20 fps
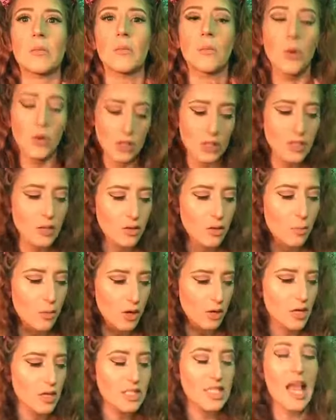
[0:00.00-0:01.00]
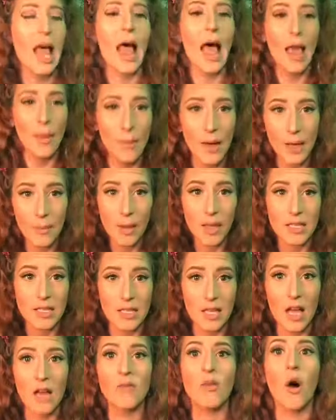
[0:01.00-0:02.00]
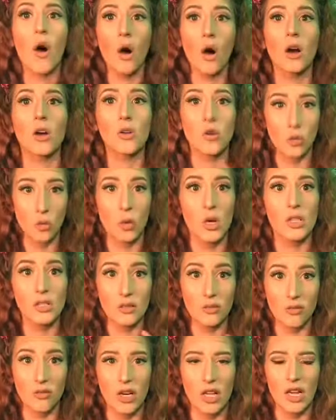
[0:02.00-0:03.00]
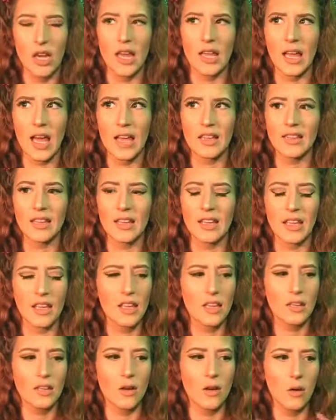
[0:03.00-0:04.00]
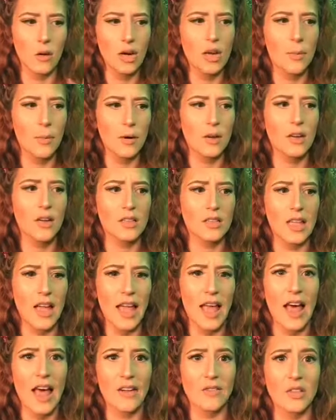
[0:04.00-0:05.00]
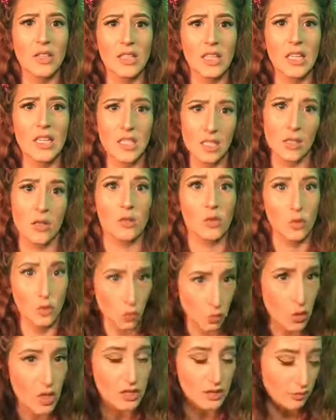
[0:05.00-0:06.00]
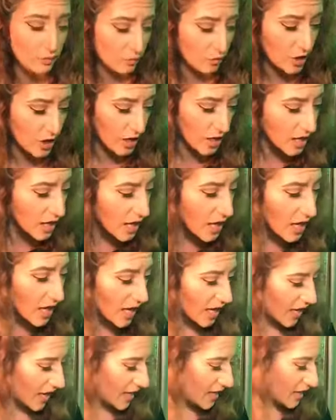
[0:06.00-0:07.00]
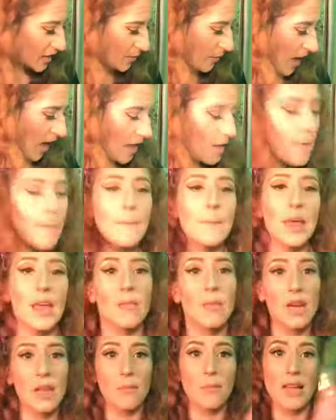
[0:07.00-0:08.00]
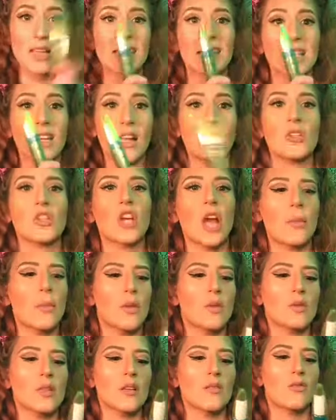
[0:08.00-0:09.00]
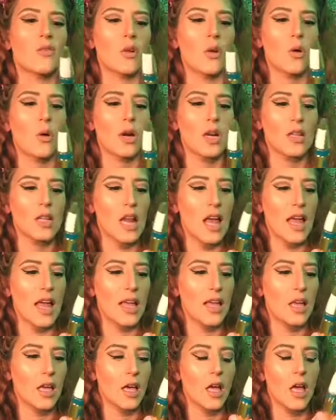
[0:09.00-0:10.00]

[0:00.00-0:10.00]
Most of the products I buy myself are cruelty free. Like, I think the only product I have that is not cruelty free is my Maybelline mascara, which I'm using for already like